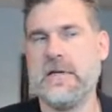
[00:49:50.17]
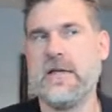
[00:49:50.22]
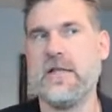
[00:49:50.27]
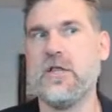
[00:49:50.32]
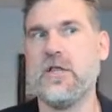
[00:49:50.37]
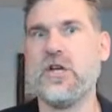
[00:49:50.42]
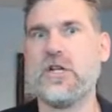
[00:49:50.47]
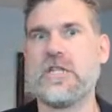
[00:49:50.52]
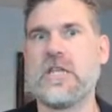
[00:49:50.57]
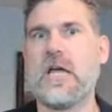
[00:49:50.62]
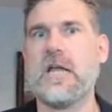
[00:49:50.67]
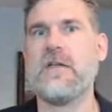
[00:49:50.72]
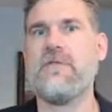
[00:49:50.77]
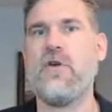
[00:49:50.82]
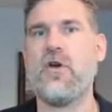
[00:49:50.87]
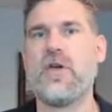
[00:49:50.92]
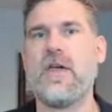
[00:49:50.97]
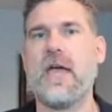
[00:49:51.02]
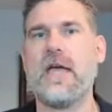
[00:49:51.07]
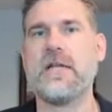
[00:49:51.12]
It looked kind of
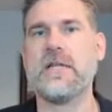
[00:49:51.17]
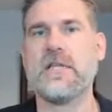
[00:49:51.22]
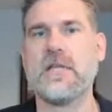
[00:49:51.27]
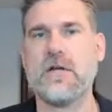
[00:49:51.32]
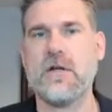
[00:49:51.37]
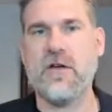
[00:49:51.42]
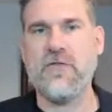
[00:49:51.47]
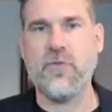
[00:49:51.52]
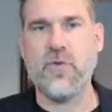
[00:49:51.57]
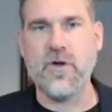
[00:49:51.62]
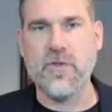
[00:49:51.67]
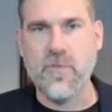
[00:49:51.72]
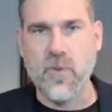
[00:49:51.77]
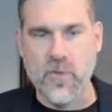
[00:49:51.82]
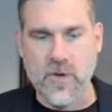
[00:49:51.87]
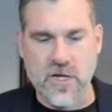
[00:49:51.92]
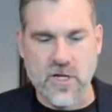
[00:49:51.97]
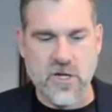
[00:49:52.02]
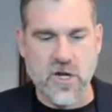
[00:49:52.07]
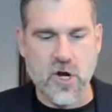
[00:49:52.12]
okay to start off with, but
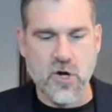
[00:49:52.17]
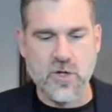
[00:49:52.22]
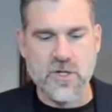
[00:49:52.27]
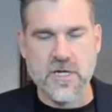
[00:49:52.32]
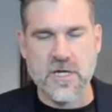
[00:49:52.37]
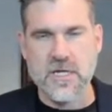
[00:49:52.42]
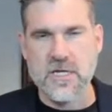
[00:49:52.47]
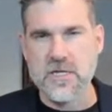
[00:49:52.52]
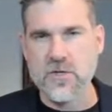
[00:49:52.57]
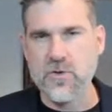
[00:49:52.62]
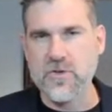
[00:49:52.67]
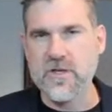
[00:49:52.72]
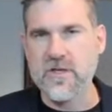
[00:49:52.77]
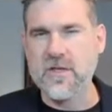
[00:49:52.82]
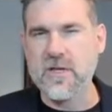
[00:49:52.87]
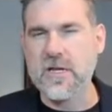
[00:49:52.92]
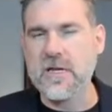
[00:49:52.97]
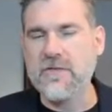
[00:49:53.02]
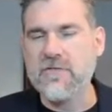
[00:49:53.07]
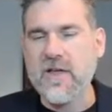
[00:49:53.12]
we noticed all these
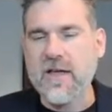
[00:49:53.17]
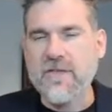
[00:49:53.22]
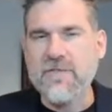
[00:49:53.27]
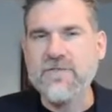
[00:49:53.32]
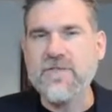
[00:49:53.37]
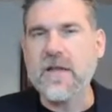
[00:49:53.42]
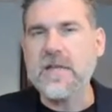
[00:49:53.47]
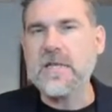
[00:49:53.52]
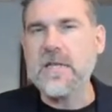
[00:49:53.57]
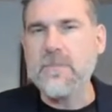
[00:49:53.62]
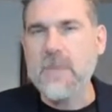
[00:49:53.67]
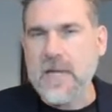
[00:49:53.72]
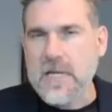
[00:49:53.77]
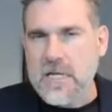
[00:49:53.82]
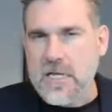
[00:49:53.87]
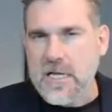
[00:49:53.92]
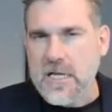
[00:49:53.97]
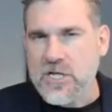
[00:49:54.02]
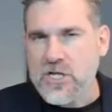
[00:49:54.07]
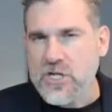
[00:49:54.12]
kind of like
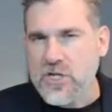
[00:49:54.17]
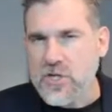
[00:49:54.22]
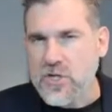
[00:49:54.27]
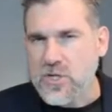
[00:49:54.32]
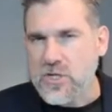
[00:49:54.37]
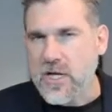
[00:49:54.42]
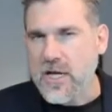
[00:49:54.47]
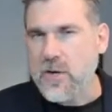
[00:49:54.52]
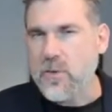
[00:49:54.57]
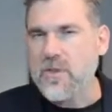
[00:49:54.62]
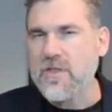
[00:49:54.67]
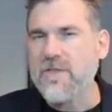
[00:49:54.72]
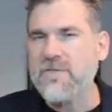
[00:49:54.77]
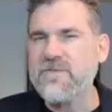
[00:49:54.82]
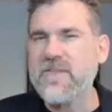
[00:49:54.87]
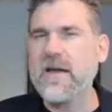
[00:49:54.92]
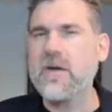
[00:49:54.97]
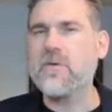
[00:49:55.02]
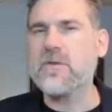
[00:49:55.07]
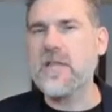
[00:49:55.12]
fundamental issues, like with the
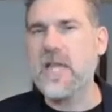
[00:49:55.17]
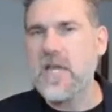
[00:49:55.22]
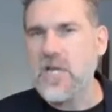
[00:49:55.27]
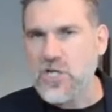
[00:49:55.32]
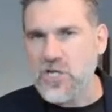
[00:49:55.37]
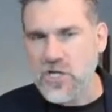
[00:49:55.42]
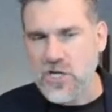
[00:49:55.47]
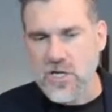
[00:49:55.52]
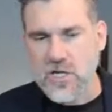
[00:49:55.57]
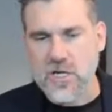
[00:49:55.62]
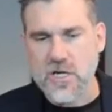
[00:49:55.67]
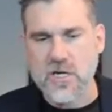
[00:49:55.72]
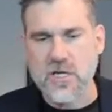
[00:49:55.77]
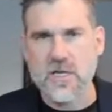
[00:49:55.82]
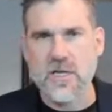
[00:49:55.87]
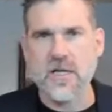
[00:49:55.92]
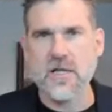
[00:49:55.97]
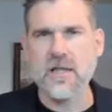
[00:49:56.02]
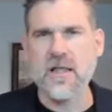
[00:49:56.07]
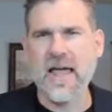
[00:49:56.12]

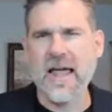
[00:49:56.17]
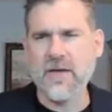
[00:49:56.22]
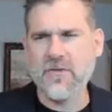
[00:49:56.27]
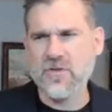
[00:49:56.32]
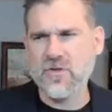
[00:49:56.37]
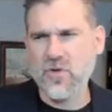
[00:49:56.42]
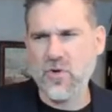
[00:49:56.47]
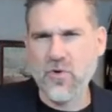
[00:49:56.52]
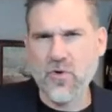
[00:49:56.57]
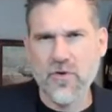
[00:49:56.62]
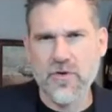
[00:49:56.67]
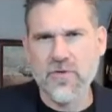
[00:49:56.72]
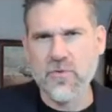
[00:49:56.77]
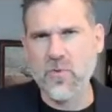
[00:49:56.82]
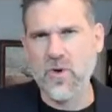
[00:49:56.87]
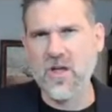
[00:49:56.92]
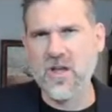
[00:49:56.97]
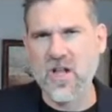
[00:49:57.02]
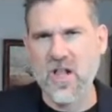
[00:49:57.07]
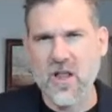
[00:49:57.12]
foundation and the doors
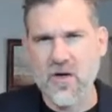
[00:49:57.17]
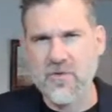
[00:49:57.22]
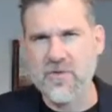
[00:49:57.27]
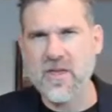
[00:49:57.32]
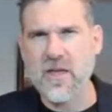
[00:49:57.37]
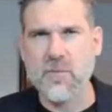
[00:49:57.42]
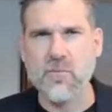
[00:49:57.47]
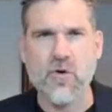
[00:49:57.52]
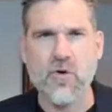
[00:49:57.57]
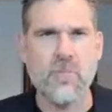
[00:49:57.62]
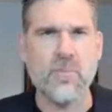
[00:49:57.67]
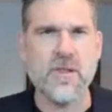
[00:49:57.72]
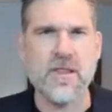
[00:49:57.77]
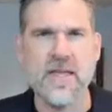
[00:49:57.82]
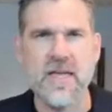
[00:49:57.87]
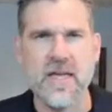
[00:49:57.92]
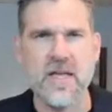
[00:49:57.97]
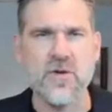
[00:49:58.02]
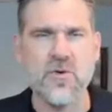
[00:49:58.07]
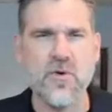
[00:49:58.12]
weren't closing
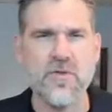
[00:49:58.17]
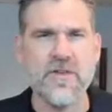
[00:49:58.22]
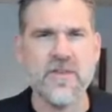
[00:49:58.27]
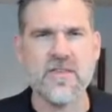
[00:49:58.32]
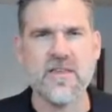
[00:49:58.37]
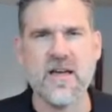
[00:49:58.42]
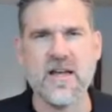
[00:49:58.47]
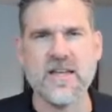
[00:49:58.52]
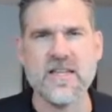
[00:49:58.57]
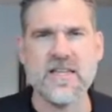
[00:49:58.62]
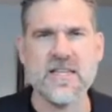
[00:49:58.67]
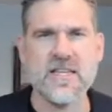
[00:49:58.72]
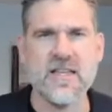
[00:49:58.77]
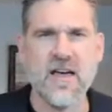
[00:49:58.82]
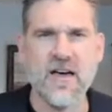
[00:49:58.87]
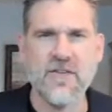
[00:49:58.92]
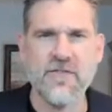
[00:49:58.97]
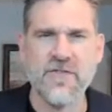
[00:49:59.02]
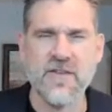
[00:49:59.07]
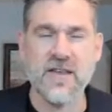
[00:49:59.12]
properly and all this kind of
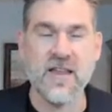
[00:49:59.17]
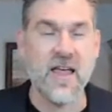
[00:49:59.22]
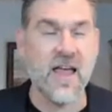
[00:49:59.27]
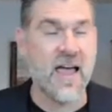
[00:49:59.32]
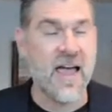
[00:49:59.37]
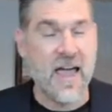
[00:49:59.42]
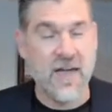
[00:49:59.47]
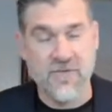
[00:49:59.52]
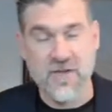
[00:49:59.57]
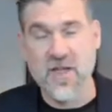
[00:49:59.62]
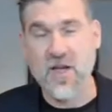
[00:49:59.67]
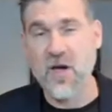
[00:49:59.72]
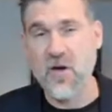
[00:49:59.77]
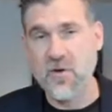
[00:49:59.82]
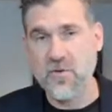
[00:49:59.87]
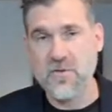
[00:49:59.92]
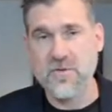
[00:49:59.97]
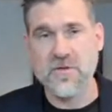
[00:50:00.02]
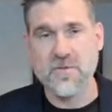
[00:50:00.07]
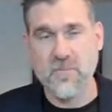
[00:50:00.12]
stuff. And having
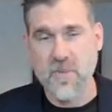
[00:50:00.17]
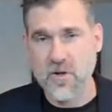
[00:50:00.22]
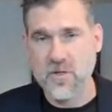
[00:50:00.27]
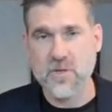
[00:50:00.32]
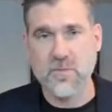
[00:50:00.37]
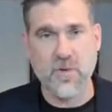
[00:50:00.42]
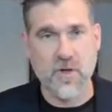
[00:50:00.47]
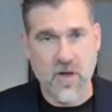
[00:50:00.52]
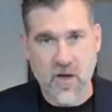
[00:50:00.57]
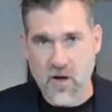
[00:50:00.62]
owned multiple